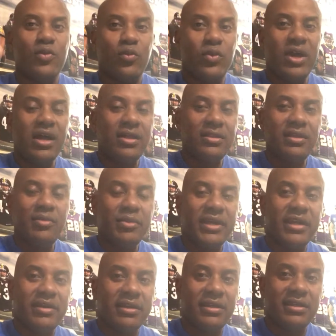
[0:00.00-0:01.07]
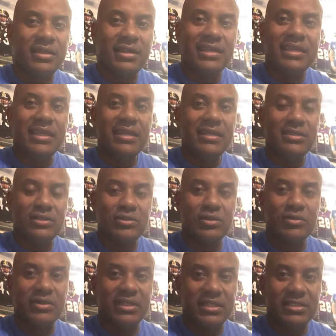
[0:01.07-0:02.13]
While they're married, get into a
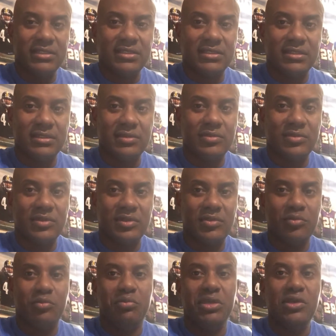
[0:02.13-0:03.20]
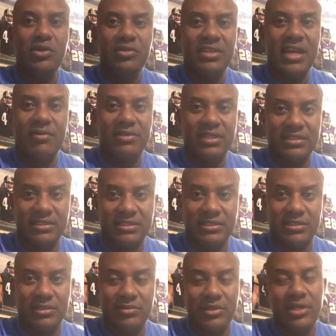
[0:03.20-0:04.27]
relationship, build that
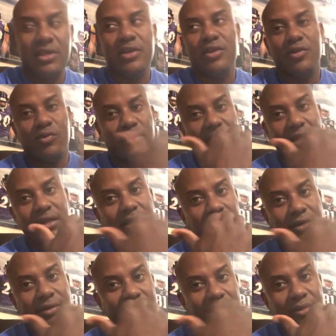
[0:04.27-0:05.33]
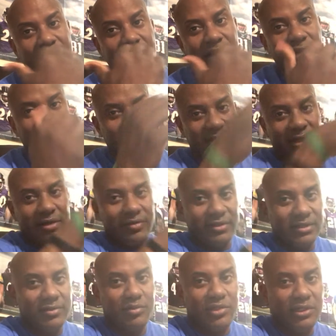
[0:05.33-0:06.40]
relationship. While they're already married, they're over
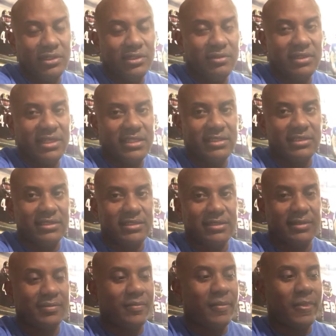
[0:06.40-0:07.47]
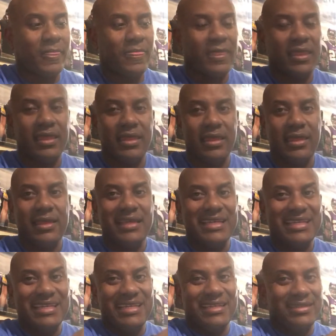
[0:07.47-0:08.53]
here building a relationship.
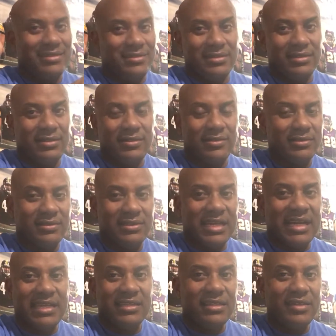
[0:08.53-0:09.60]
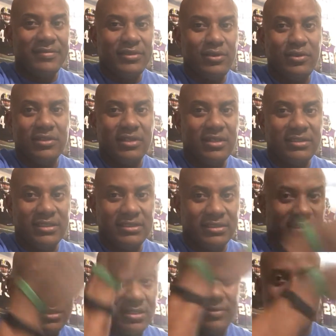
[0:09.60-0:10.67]
You know, the I love yous and all this other
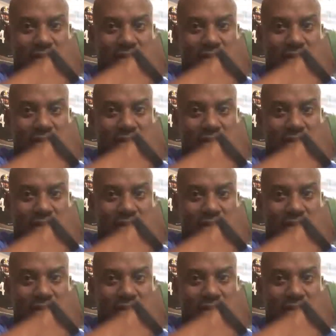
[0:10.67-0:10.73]
stuff